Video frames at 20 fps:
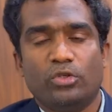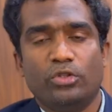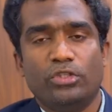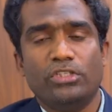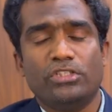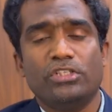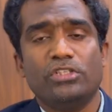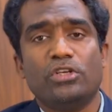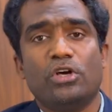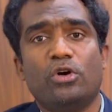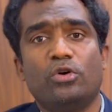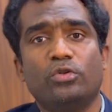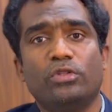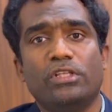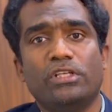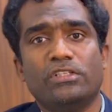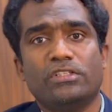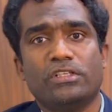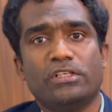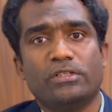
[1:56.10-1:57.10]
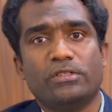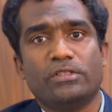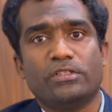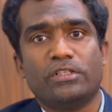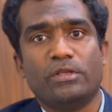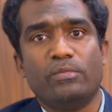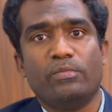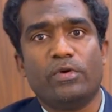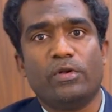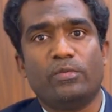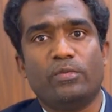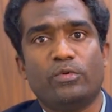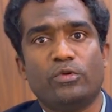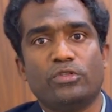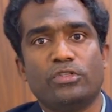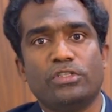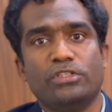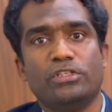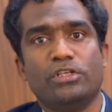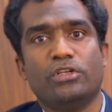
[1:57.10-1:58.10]
this is how this simple
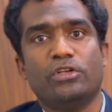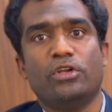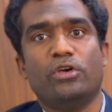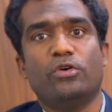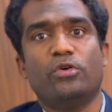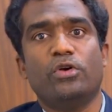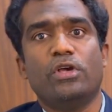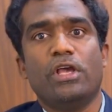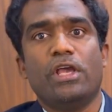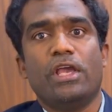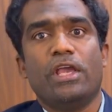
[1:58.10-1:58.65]
procedure now